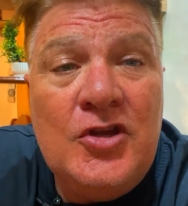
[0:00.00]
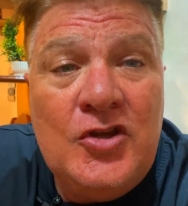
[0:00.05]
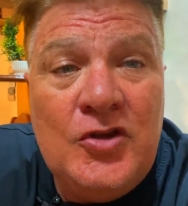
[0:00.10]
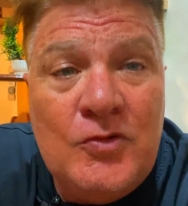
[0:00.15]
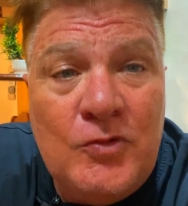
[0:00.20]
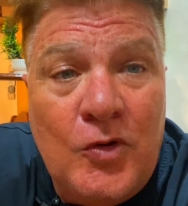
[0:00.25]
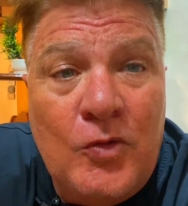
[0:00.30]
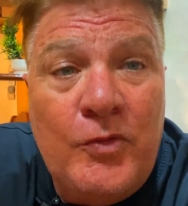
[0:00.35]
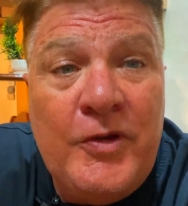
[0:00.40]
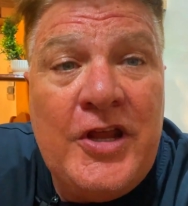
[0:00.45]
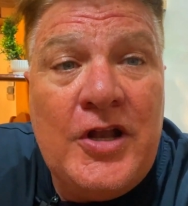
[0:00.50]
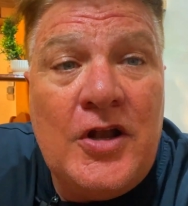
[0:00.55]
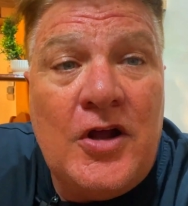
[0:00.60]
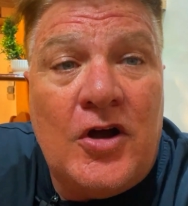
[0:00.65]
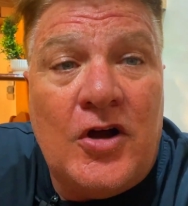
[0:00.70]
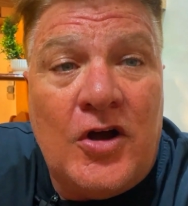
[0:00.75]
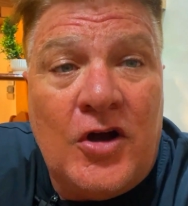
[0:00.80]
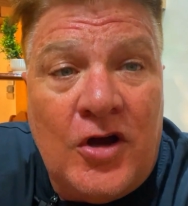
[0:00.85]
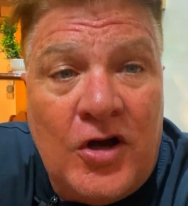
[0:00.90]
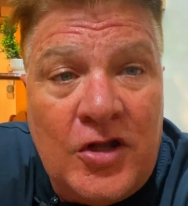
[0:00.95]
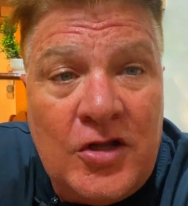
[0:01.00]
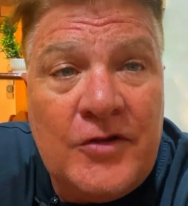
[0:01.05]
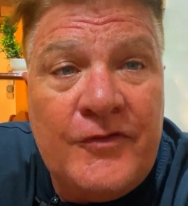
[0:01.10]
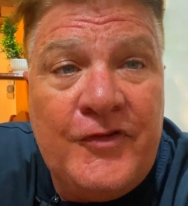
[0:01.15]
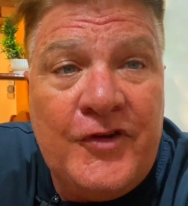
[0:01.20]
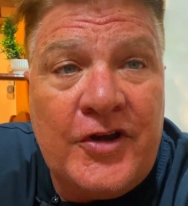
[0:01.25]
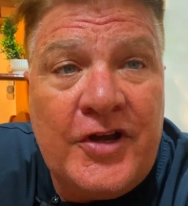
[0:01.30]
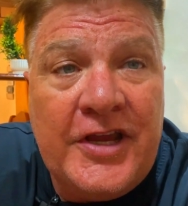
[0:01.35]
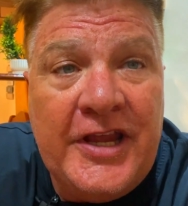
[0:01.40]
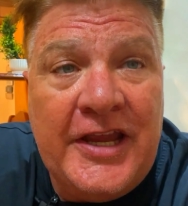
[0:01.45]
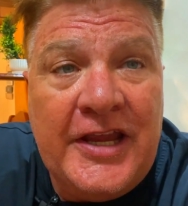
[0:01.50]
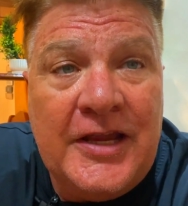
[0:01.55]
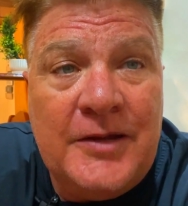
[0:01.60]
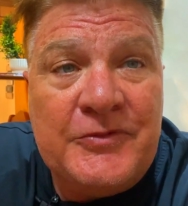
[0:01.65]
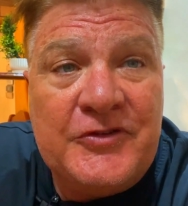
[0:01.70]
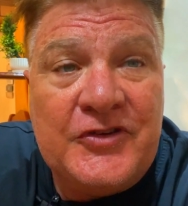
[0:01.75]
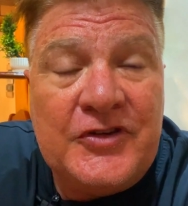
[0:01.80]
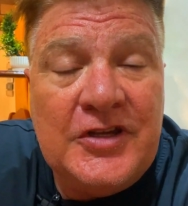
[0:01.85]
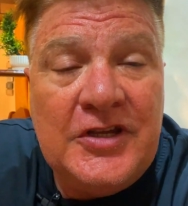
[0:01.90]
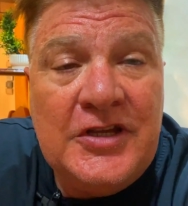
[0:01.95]
you will win all of your
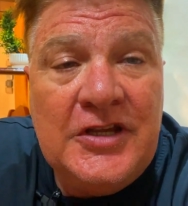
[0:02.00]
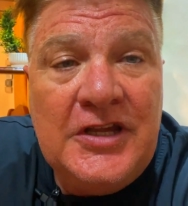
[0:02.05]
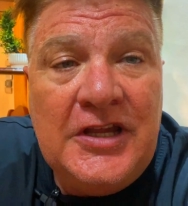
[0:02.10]
games.